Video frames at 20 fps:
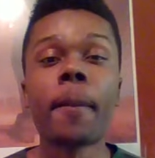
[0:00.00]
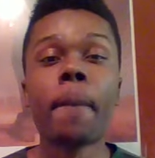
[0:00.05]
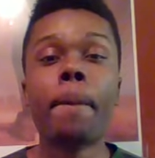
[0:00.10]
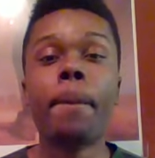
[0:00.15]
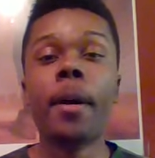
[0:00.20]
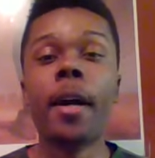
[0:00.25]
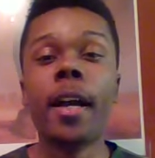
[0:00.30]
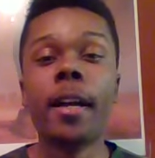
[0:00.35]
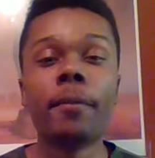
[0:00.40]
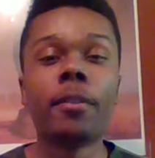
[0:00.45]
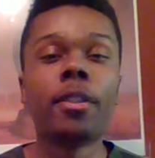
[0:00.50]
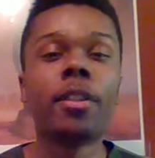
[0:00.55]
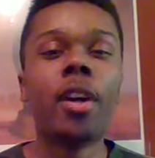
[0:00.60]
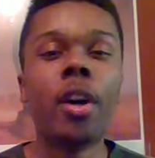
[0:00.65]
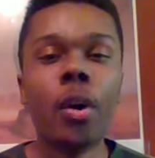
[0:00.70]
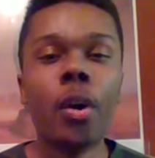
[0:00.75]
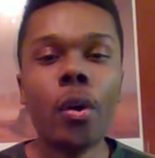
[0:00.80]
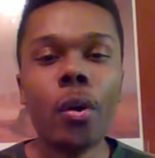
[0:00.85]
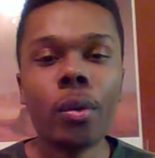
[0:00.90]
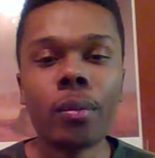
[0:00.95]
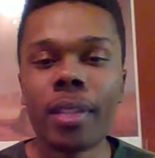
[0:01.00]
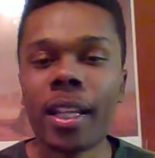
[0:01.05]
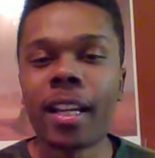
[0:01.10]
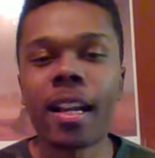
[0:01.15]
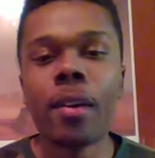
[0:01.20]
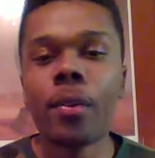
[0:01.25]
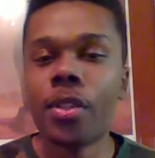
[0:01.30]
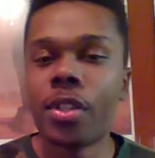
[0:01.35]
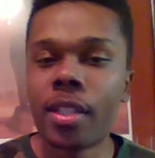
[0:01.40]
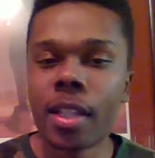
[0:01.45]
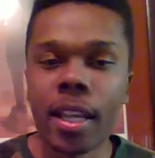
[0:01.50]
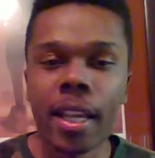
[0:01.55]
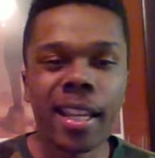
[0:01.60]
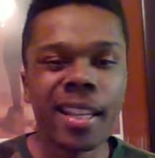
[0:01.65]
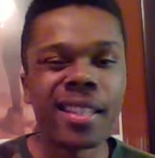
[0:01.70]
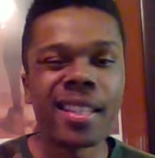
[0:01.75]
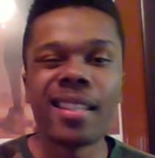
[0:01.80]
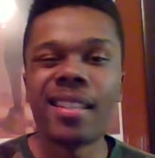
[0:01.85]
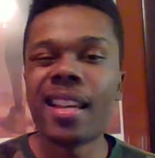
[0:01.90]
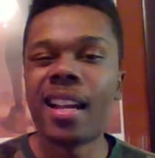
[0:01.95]
But gold, like I was saying,
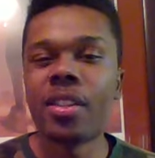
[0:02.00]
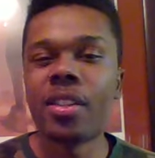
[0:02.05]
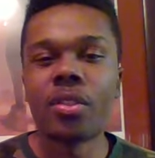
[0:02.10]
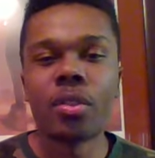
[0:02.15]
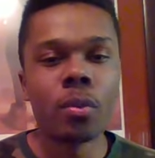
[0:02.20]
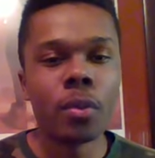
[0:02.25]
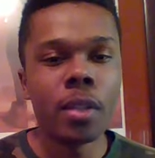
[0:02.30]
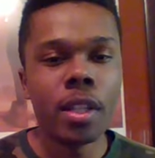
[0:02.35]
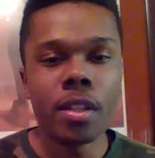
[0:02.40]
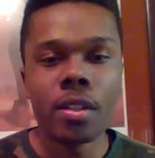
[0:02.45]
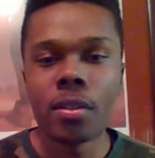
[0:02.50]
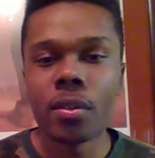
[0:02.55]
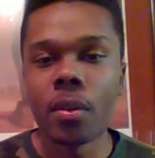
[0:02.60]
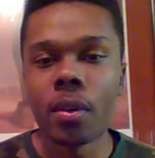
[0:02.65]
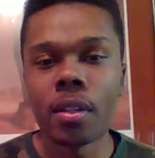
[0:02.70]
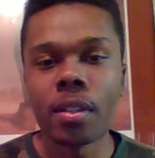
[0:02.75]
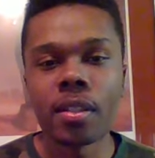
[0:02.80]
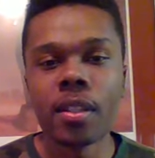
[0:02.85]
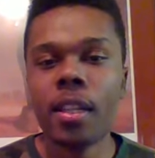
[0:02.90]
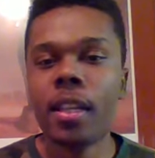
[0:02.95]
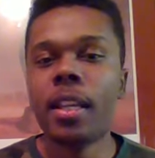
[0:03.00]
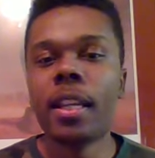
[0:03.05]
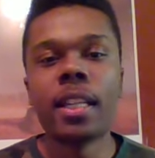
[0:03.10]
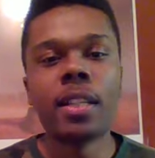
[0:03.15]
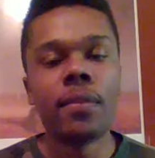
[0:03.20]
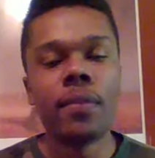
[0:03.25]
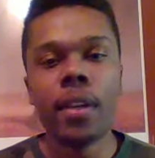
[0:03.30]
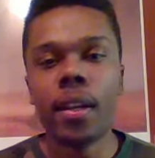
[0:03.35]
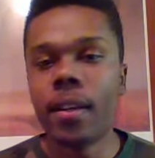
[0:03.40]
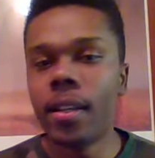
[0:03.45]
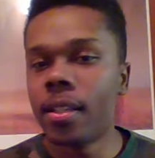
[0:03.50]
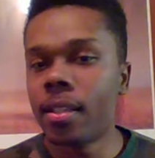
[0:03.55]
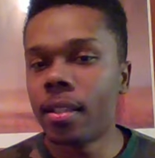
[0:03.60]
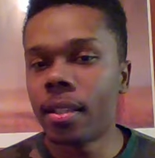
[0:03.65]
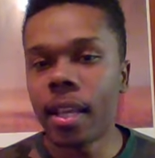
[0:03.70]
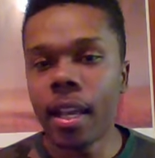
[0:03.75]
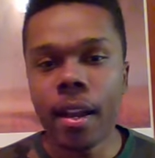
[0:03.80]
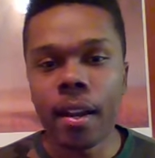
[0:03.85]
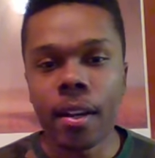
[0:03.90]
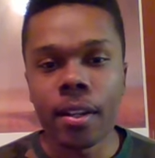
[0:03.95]
is a natural resource. It's very
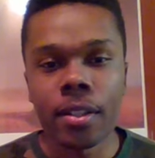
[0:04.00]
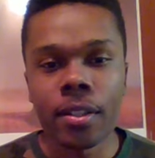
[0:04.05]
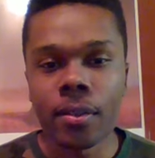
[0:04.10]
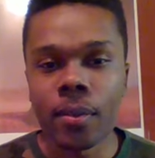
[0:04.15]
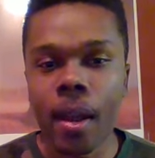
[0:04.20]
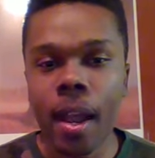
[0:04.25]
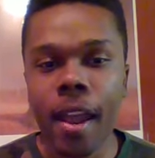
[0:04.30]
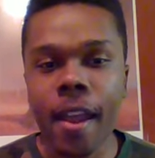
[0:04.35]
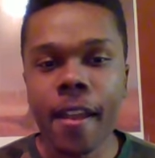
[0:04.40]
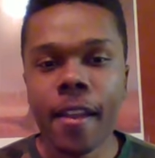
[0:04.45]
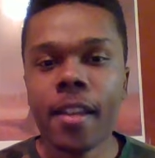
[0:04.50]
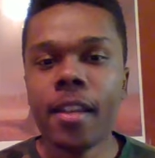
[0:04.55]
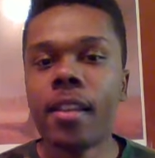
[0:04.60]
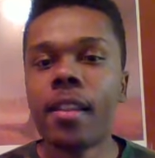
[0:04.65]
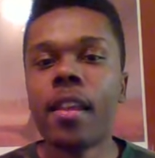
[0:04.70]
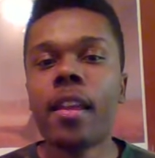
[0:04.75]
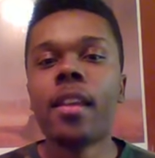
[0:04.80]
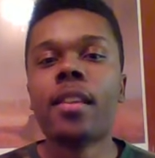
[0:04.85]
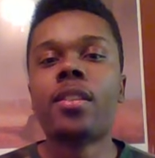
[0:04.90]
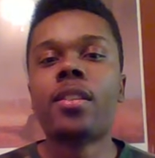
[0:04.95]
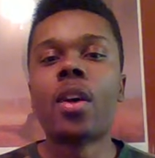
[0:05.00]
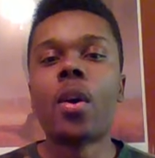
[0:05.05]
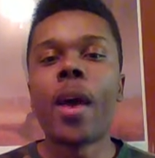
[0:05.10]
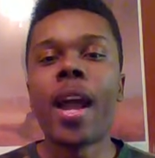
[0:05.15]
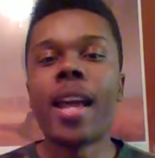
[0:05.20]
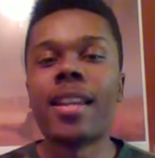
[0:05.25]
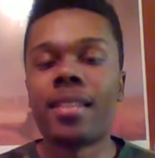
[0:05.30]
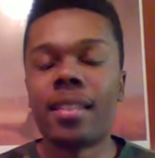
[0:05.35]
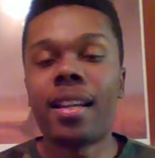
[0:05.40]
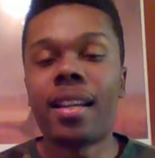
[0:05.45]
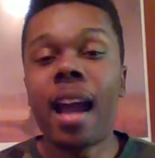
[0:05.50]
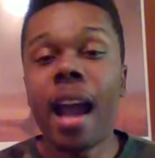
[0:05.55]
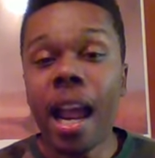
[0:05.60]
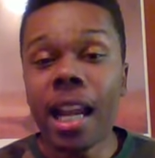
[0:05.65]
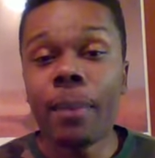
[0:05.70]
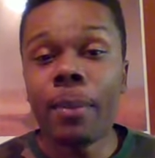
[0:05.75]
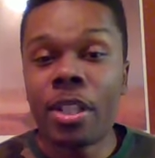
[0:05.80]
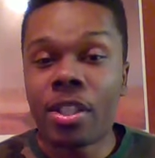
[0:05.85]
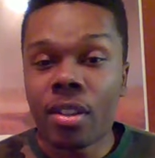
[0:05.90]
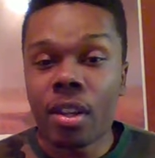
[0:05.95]
scarce, right? So as the
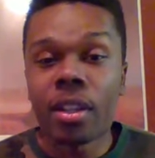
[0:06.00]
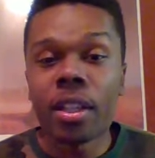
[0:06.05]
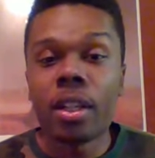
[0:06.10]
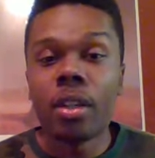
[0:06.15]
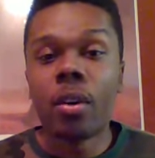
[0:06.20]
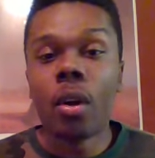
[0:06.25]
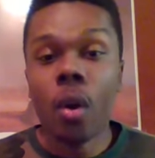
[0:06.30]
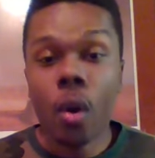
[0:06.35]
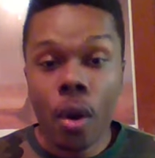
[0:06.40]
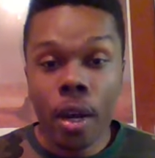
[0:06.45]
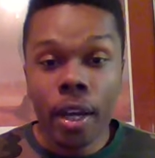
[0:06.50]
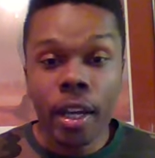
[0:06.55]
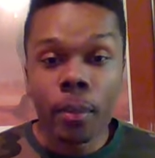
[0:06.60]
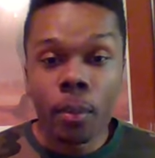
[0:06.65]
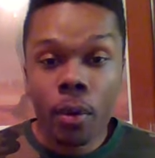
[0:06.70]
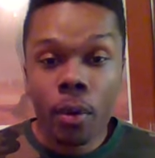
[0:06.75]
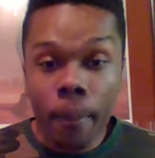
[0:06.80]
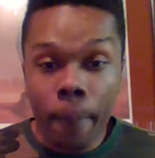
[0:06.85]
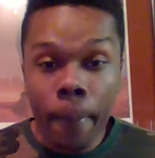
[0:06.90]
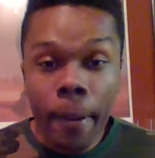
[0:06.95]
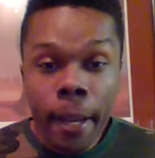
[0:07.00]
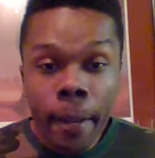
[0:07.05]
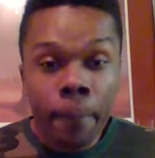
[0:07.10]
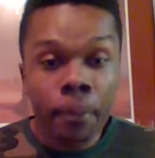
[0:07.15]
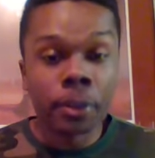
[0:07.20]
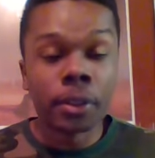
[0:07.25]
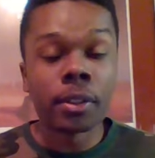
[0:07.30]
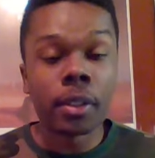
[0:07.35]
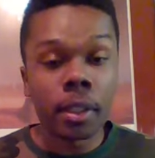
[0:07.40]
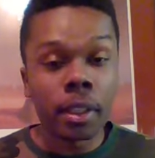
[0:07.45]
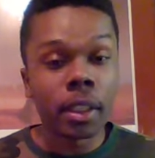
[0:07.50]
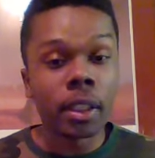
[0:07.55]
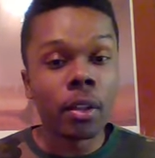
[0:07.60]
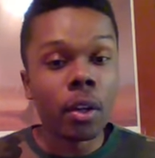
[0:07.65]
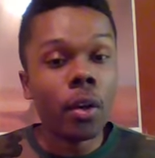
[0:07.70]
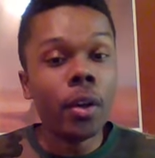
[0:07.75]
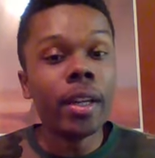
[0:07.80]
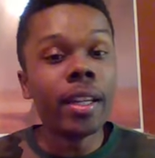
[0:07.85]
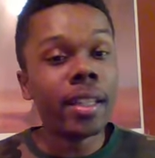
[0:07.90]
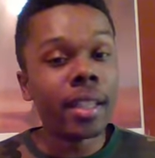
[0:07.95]
economy started growing and more people started
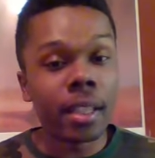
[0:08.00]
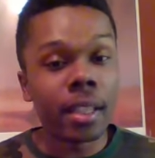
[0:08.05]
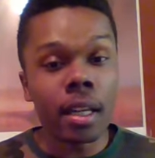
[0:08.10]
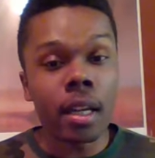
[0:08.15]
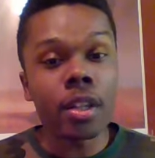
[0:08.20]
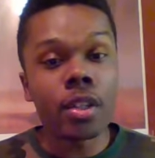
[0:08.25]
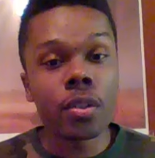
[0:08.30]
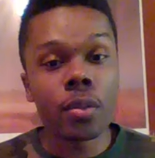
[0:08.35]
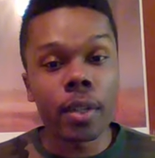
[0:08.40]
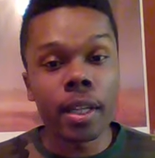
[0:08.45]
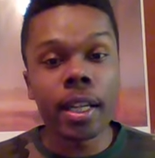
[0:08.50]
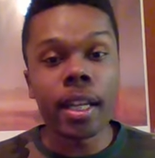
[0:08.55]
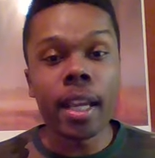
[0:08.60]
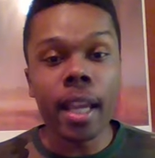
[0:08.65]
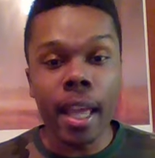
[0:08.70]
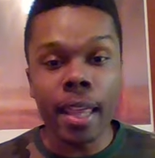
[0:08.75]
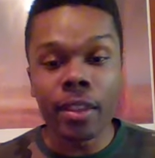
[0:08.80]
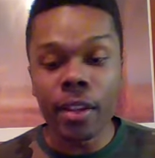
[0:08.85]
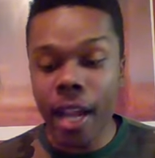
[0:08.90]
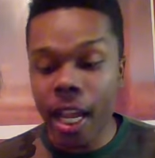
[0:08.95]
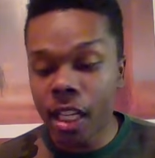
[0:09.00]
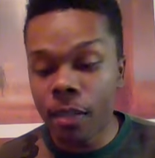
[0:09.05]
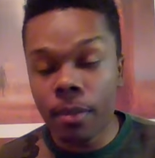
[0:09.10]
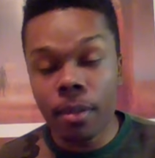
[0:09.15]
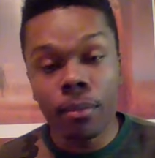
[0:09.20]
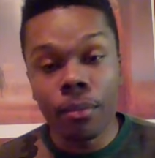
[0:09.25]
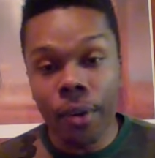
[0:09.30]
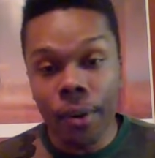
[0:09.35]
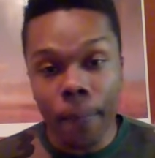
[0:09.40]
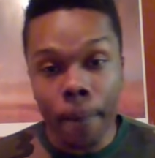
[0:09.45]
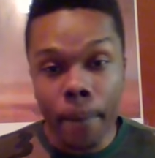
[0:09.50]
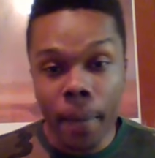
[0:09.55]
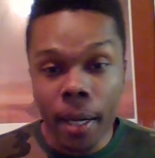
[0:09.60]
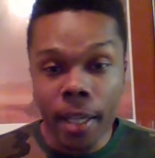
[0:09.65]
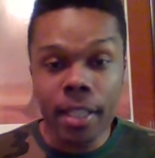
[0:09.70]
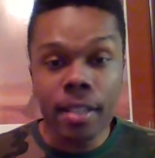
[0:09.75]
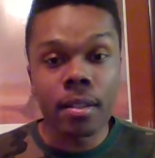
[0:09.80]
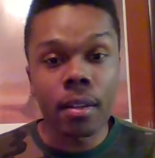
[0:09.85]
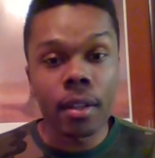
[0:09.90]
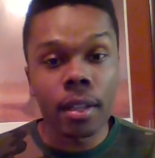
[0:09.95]
growing in the country, and there had to be more
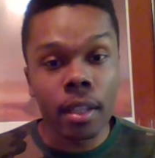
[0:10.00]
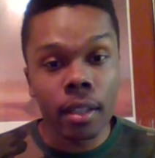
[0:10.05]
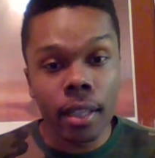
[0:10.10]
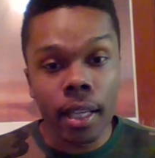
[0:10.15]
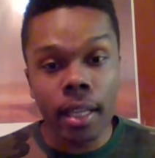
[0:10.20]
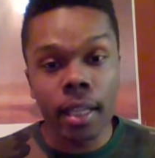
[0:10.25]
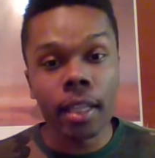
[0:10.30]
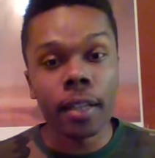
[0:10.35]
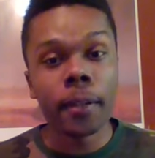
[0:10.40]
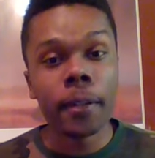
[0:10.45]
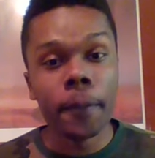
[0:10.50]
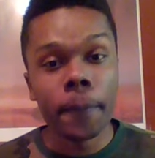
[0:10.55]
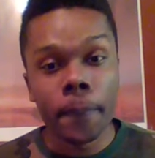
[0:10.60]
money circulating,